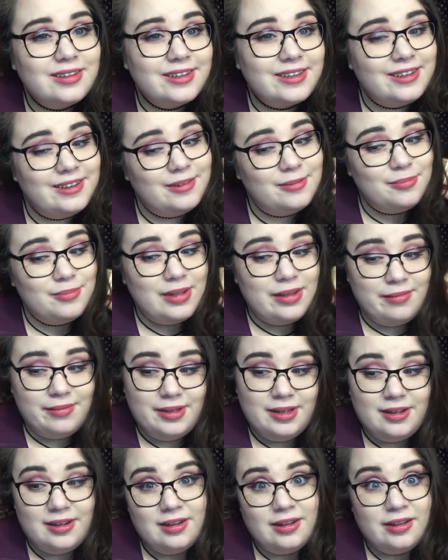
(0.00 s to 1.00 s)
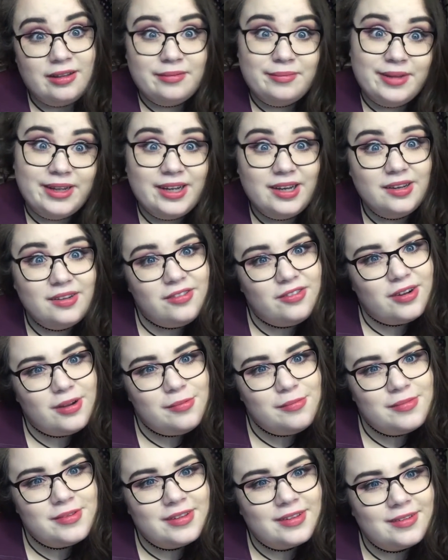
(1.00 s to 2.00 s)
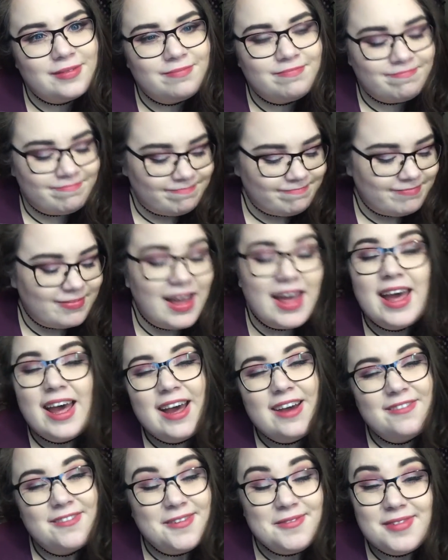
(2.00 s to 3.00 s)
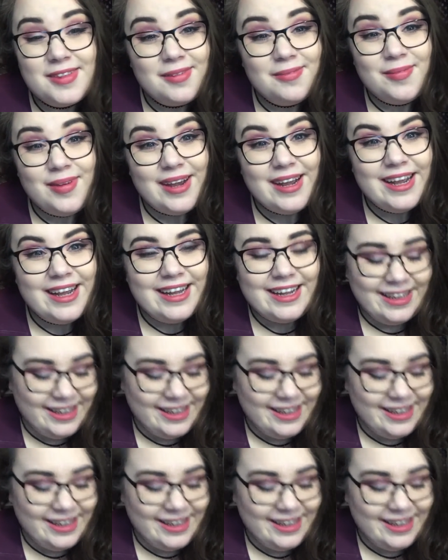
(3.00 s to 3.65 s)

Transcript: I maybe got some lightning drops from somewhere.